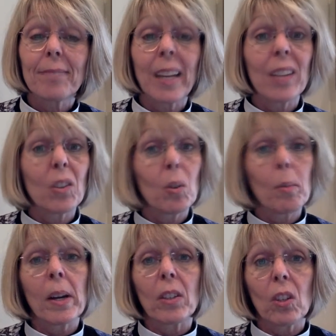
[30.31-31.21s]
I don't know
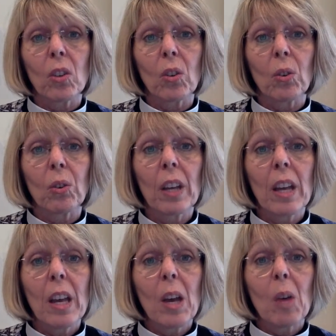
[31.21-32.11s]
about you,
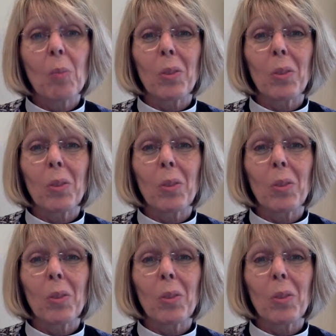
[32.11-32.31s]
but